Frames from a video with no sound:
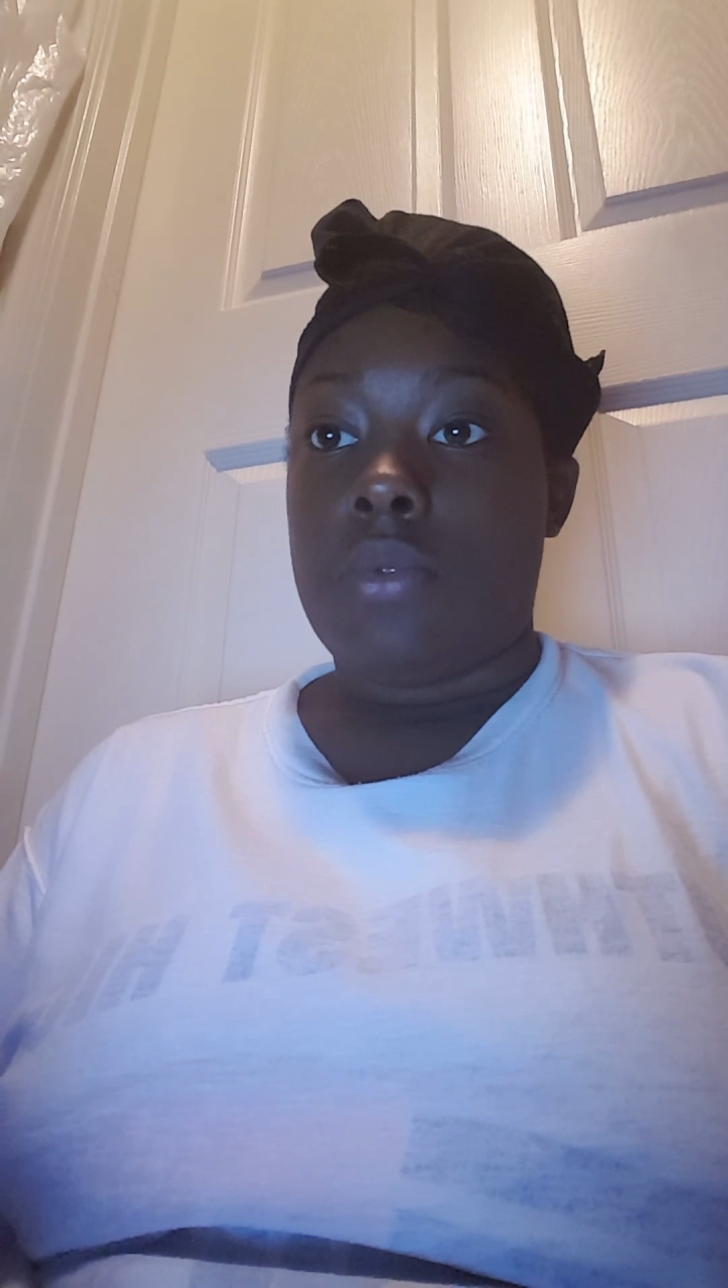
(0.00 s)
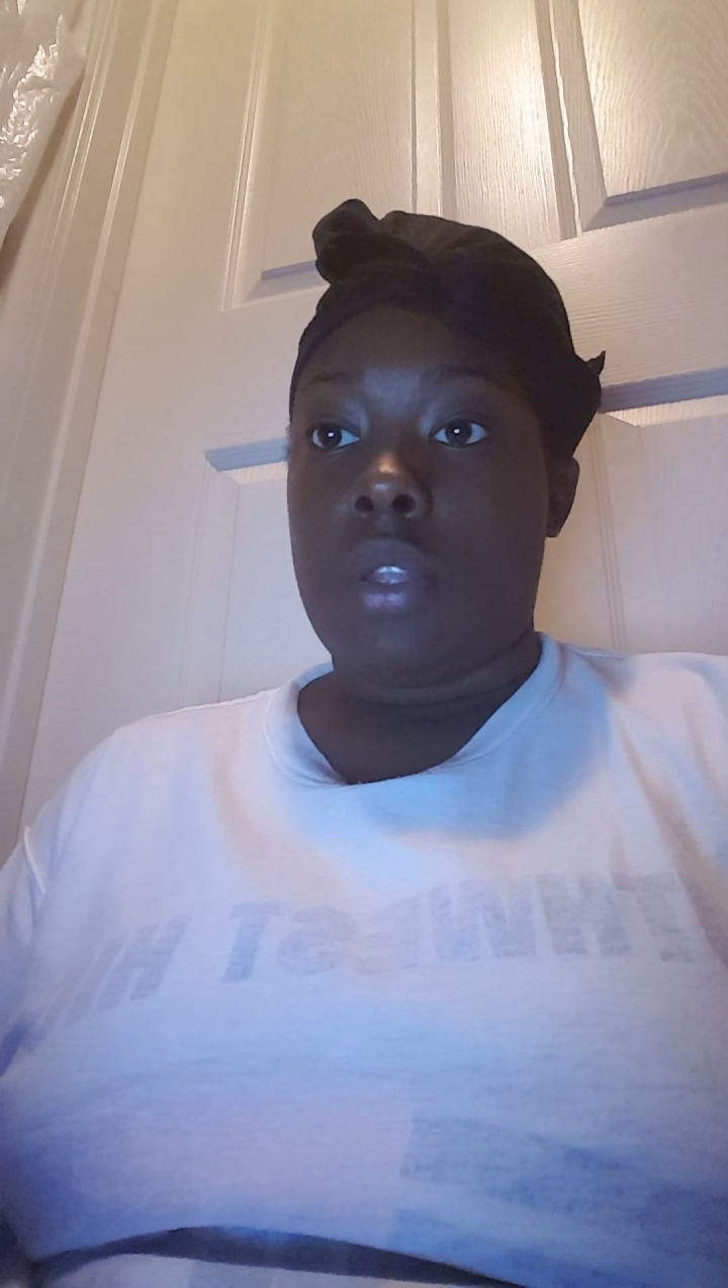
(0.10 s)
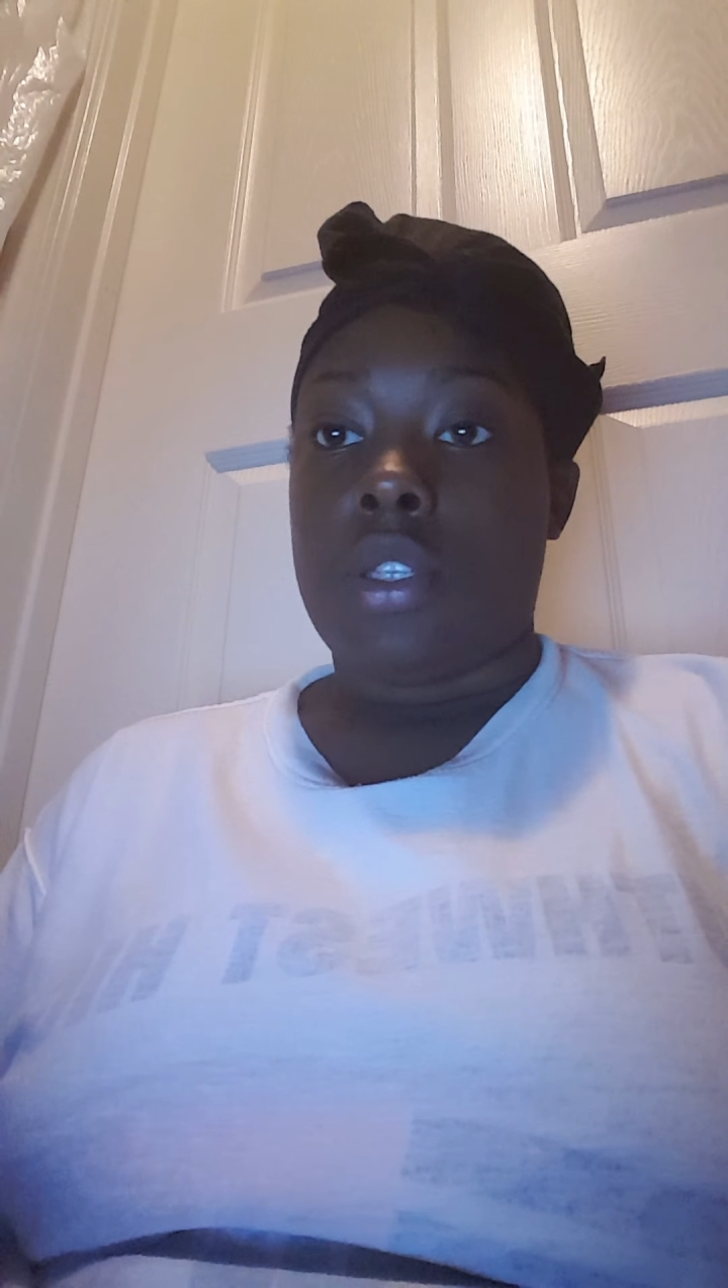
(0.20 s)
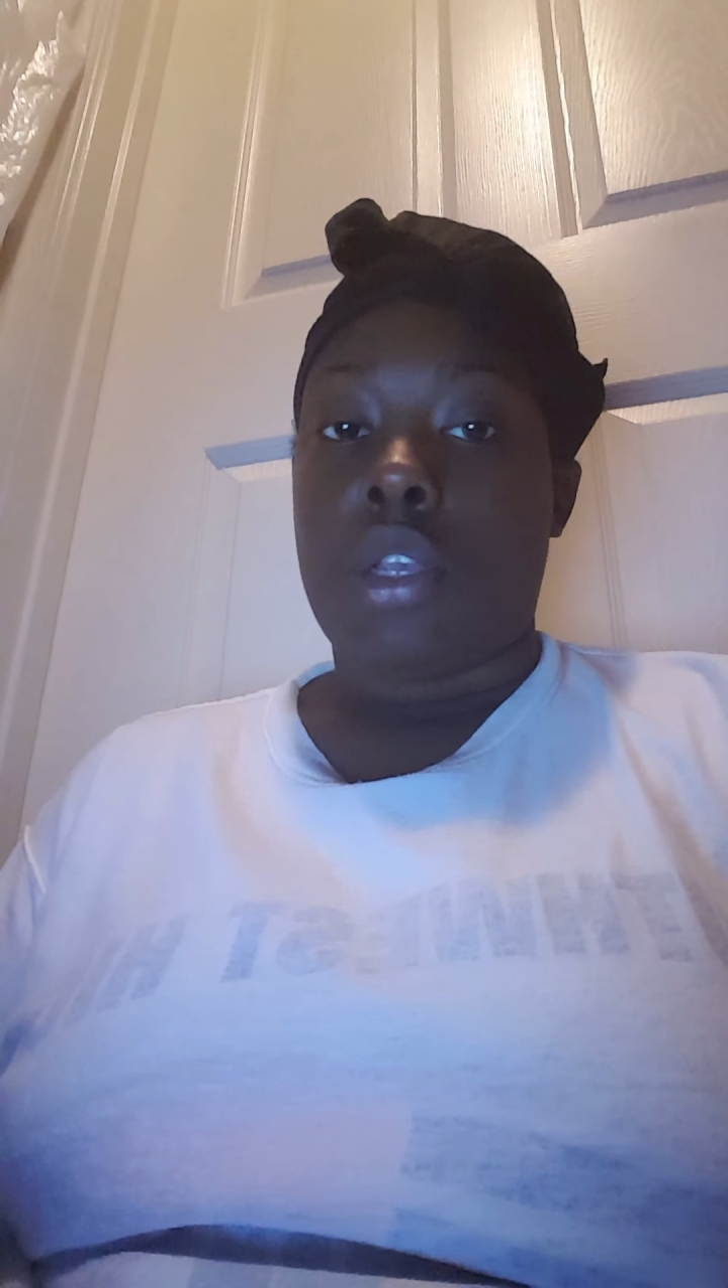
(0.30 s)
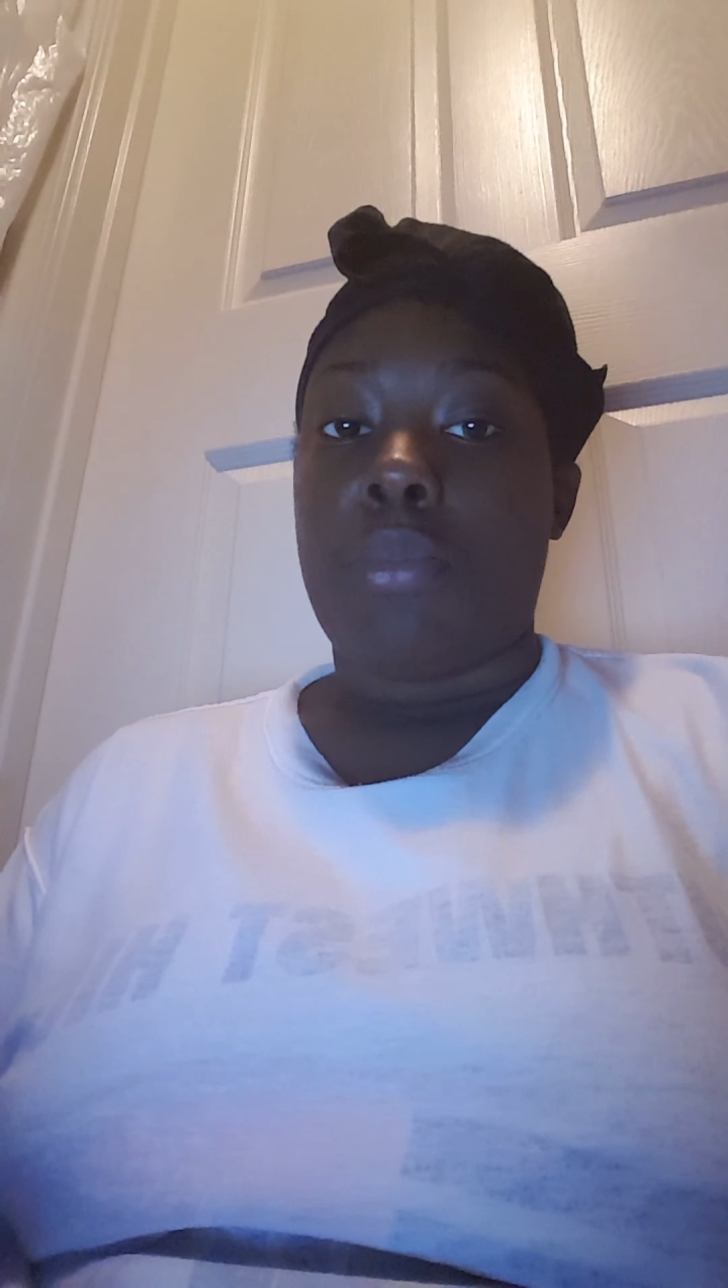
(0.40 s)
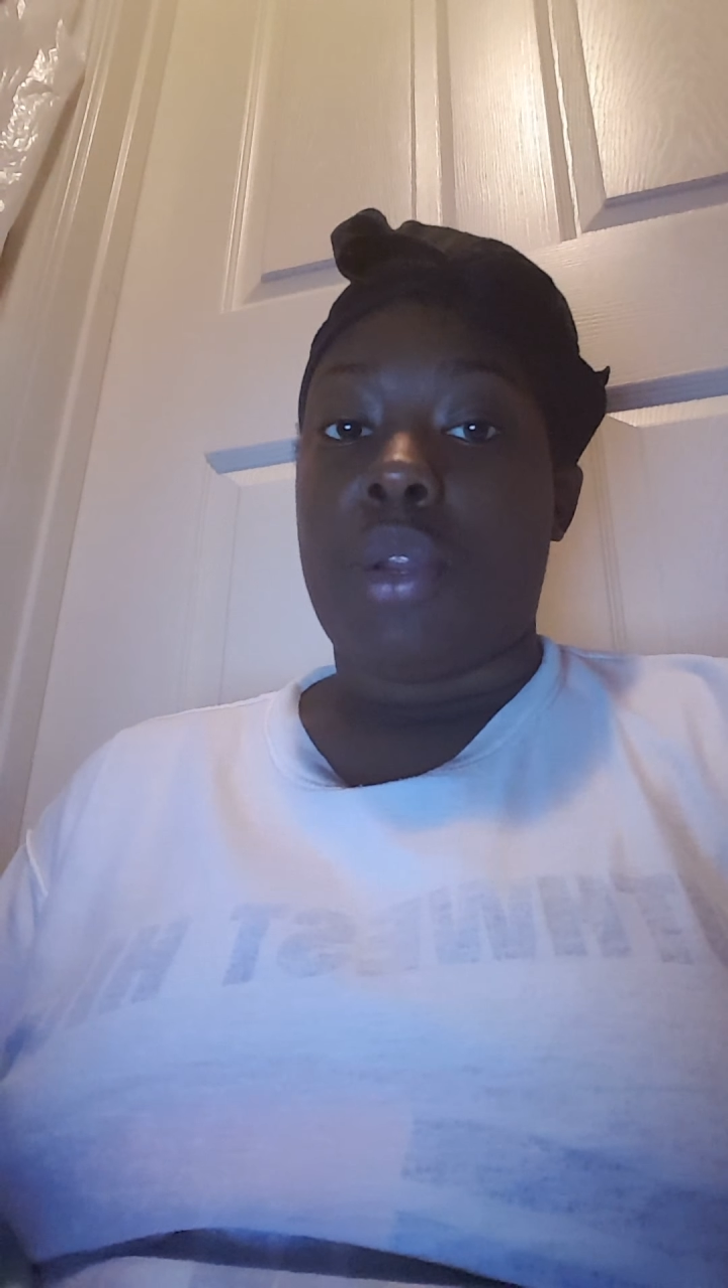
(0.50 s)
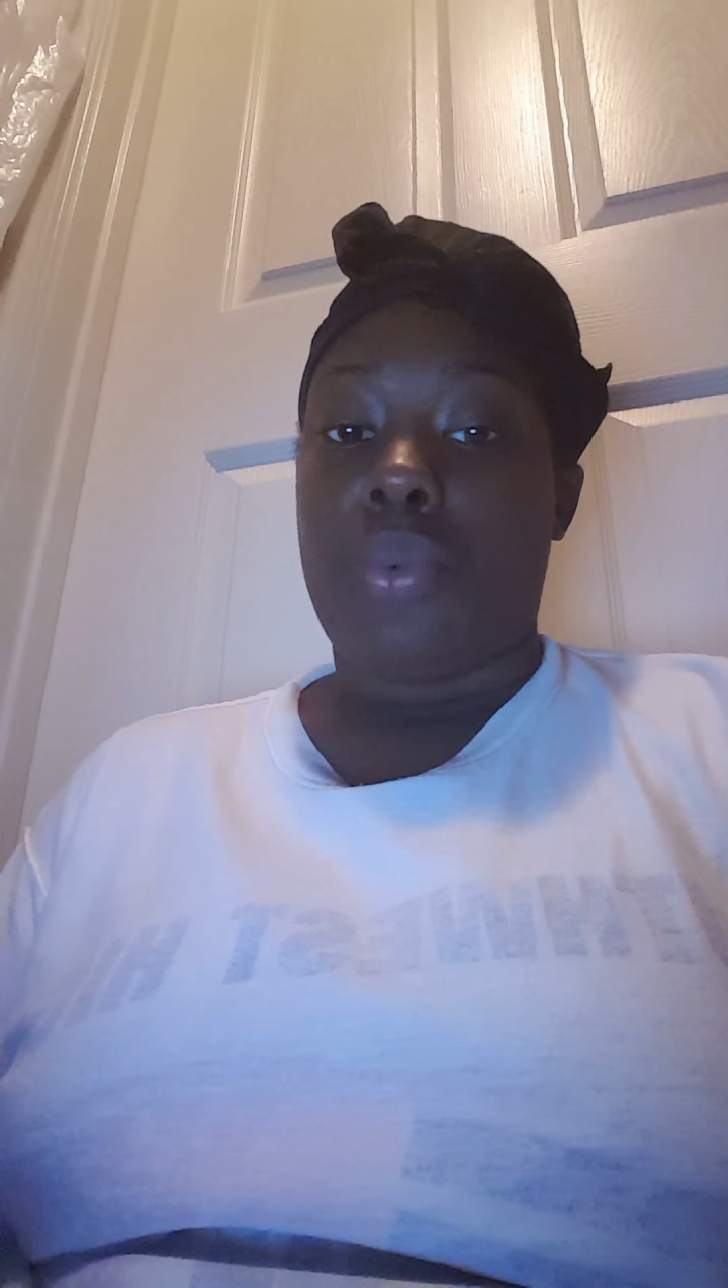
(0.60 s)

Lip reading: in so many